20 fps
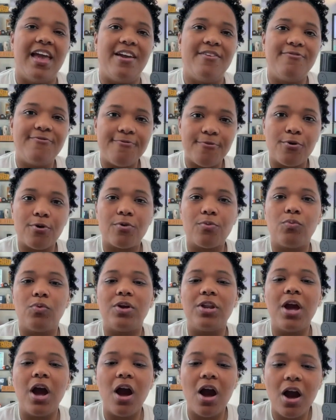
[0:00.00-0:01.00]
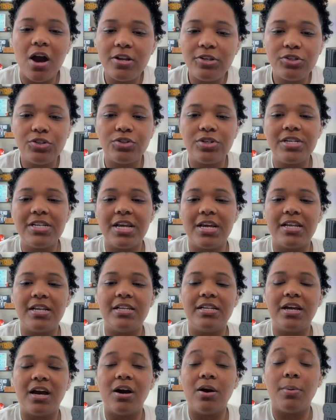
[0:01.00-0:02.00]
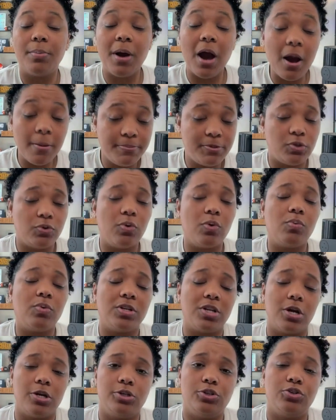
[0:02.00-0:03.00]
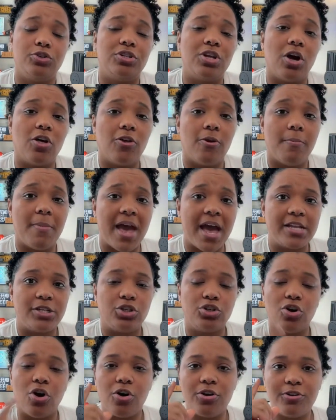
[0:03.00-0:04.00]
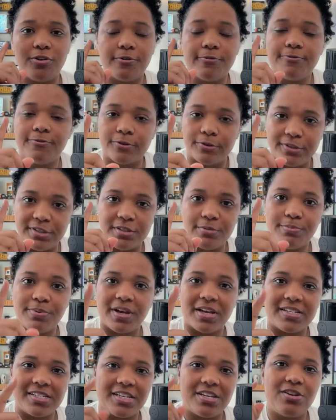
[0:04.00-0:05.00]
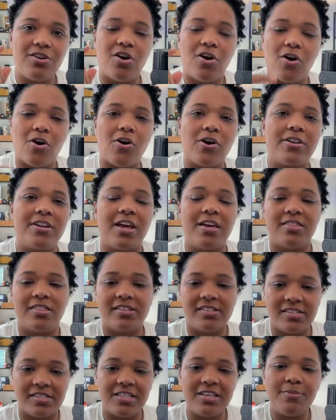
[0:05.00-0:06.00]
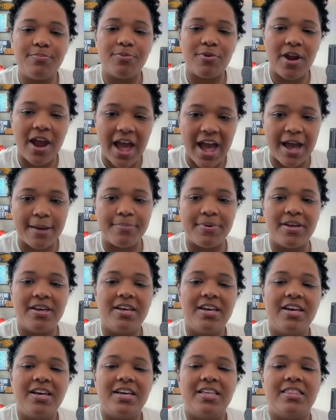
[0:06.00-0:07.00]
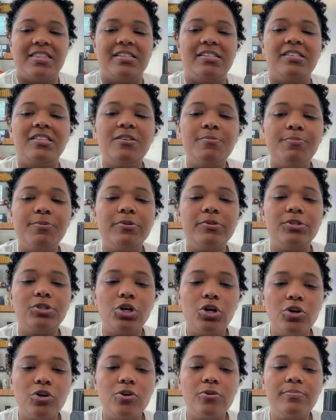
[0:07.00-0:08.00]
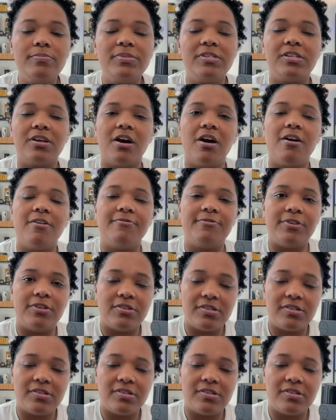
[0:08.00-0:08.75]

for up to a $100 match on your first deposit on the Sleeper app. See Sleeper terms of